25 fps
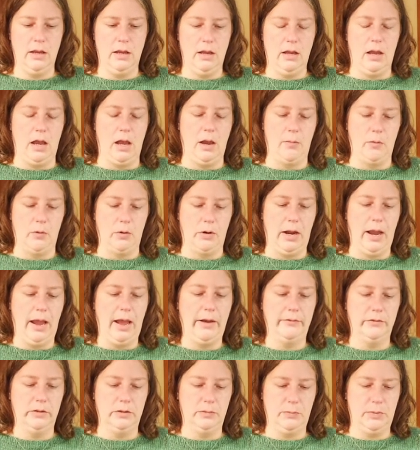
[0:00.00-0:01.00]
or
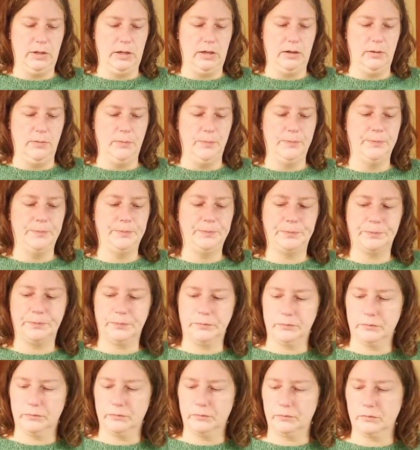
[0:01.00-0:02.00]
haven't been.
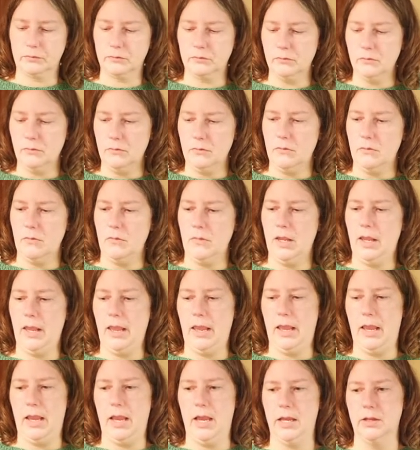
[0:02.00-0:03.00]

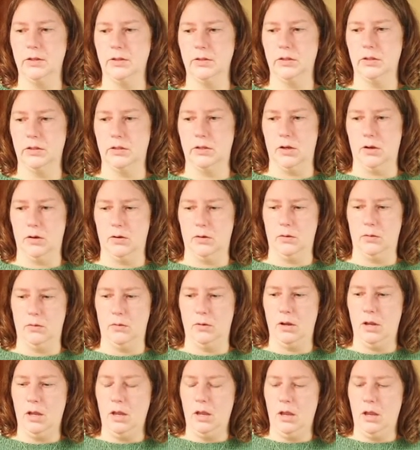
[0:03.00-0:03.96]
And so